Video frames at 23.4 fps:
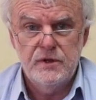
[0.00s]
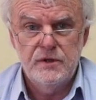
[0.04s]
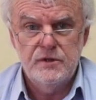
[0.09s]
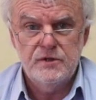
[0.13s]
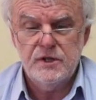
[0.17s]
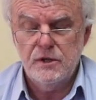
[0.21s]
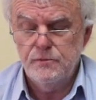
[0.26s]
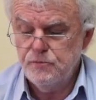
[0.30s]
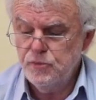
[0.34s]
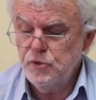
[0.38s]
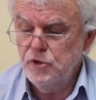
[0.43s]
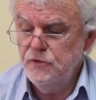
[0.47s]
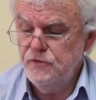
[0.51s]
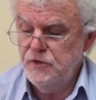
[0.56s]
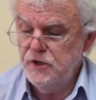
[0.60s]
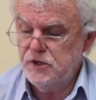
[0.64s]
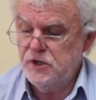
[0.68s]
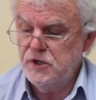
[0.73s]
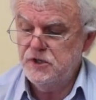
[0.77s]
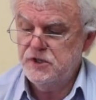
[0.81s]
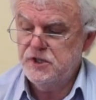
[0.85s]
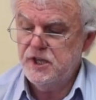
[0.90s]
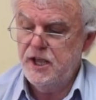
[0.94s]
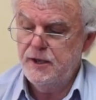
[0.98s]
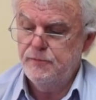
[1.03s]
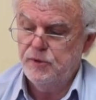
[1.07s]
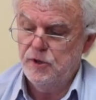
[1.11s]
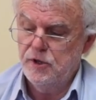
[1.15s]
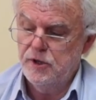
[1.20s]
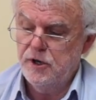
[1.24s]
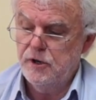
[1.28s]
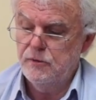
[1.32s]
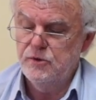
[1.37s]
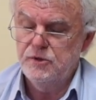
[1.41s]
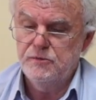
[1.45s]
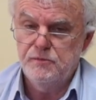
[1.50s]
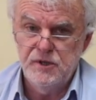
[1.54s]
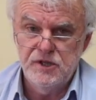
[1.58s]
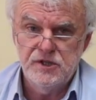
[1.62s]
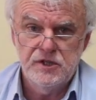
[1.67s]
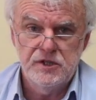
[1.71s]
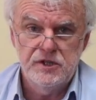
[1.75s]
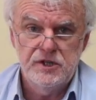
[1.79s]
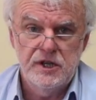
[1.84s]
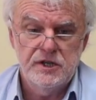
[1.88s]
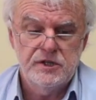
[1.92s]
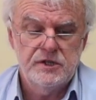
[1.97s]
So a perfect example, and I would be
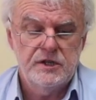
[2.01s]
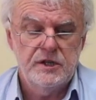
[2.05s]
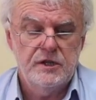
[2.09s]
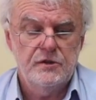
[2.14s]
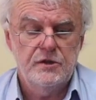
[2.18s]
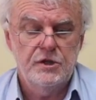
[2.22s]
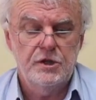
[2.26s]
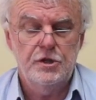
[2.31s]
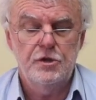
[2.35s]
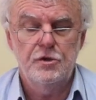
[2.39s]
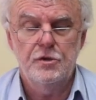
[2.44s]
suggesting that